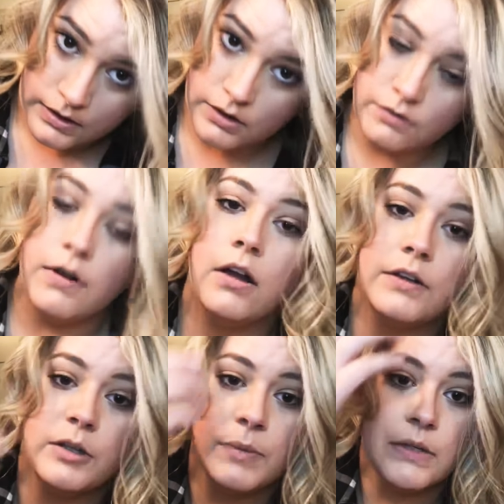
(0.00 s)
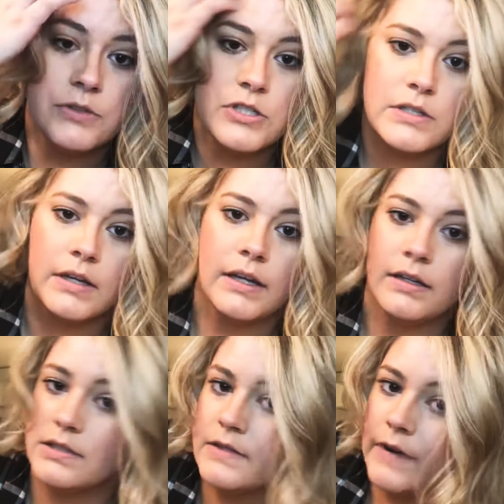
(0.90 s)
It'll fall a little bit, which is
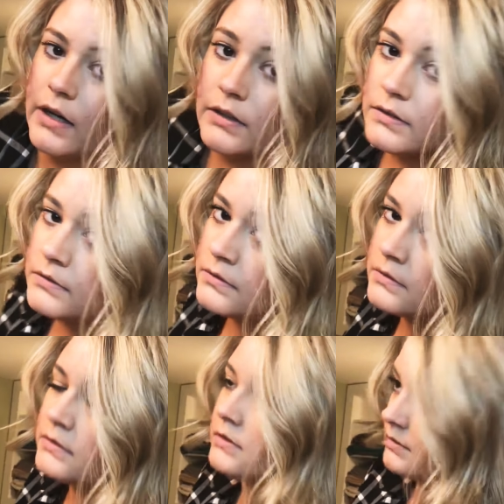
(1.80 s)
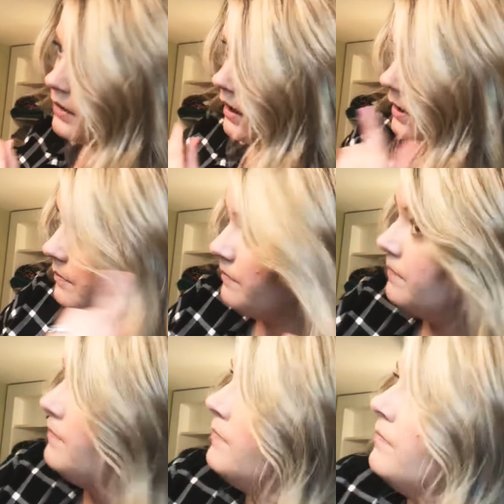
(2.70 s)
again is fine. I
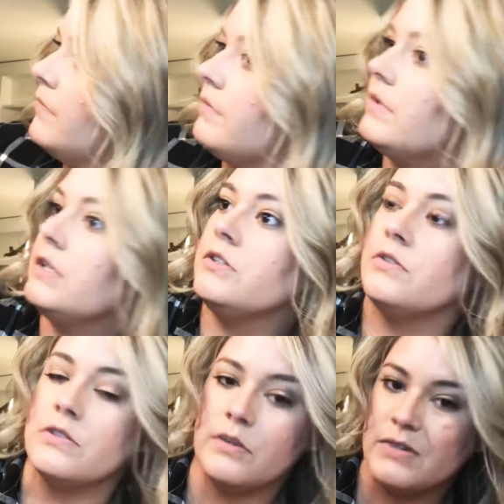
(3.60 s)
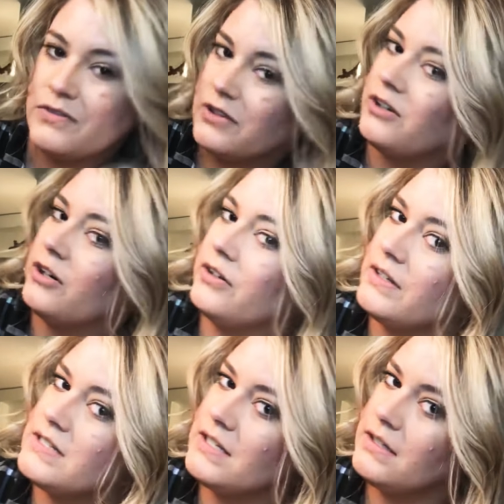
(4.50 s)
didn't do it so much for the curl
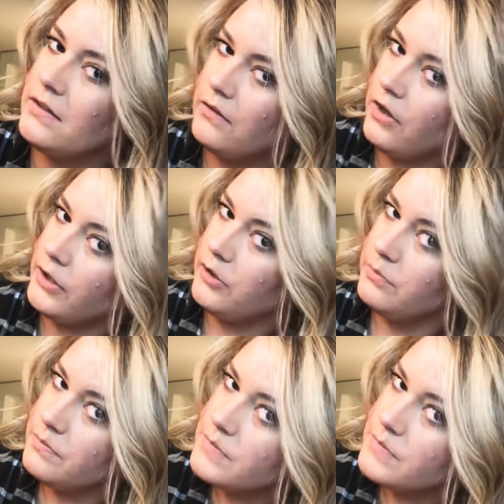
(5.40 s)
as I did the volume.